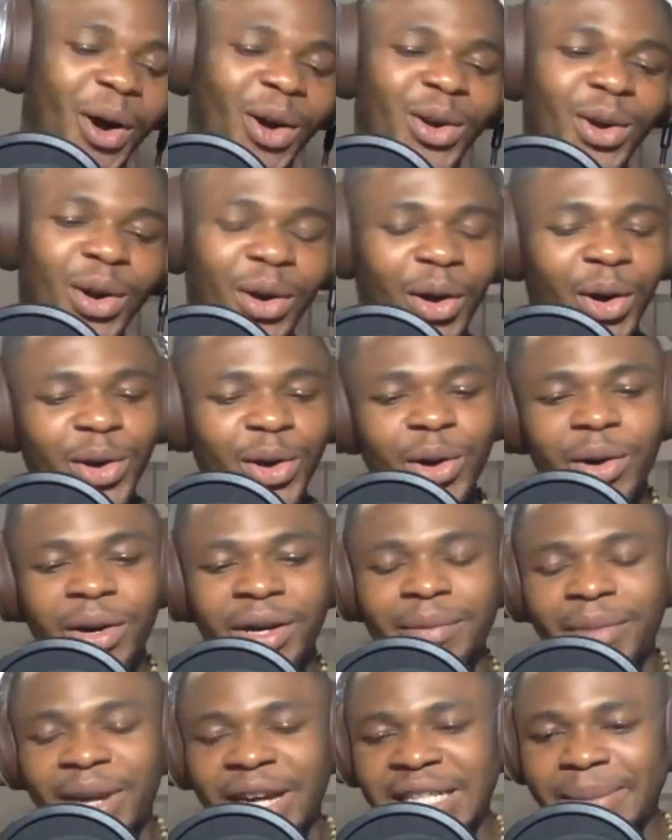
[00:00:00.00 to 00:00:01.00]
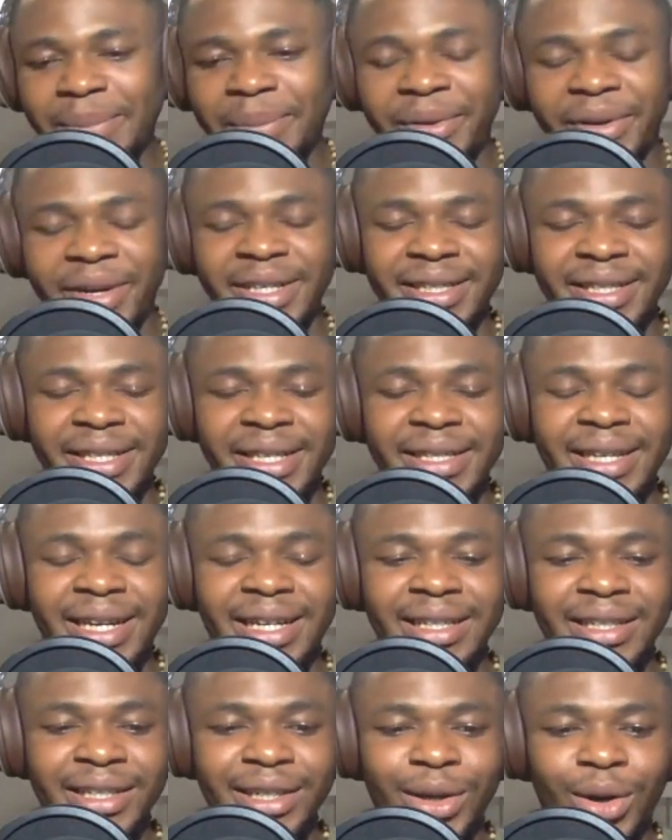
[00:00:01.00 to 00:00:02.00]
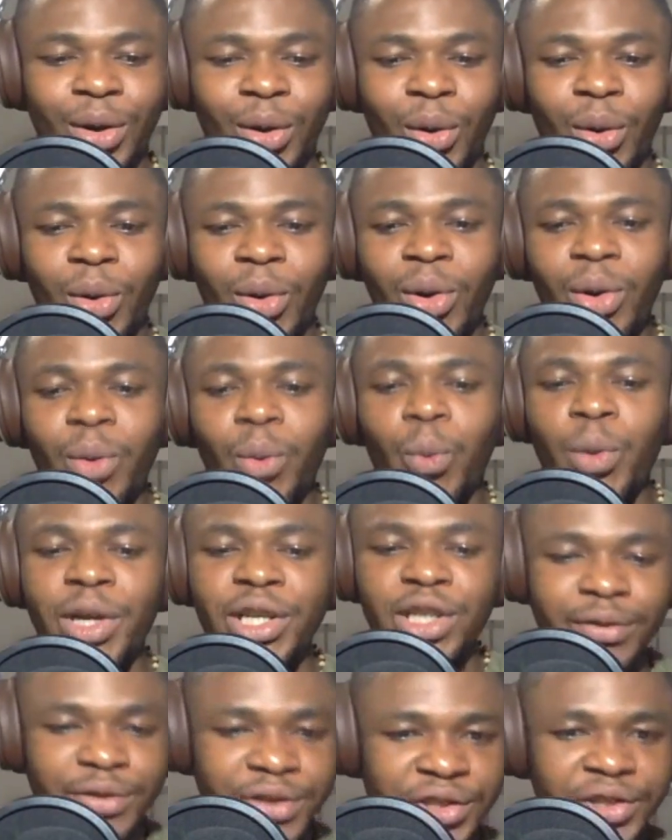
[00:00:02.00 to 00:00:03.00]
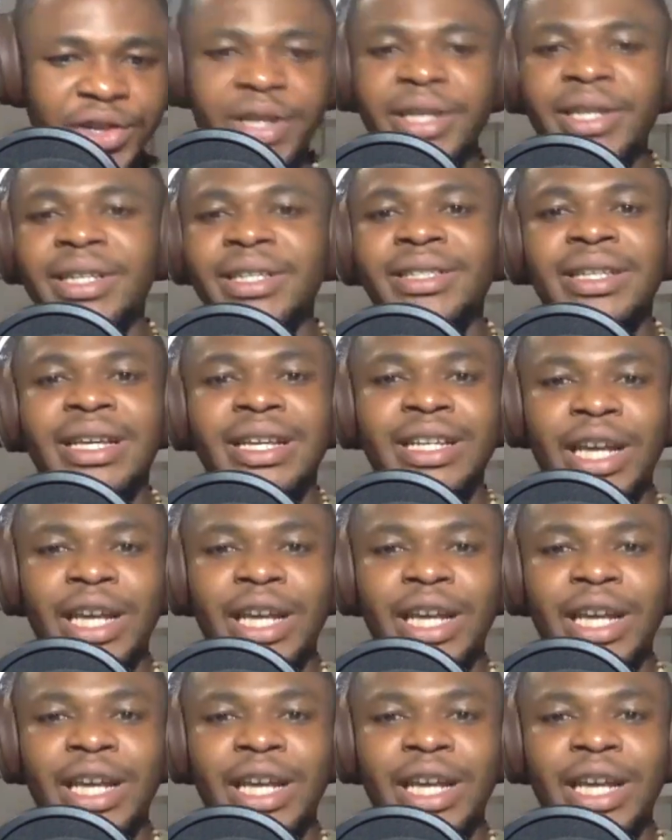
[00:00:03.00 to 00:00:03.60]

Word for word: all your all your um, experiences and your weeks of training that,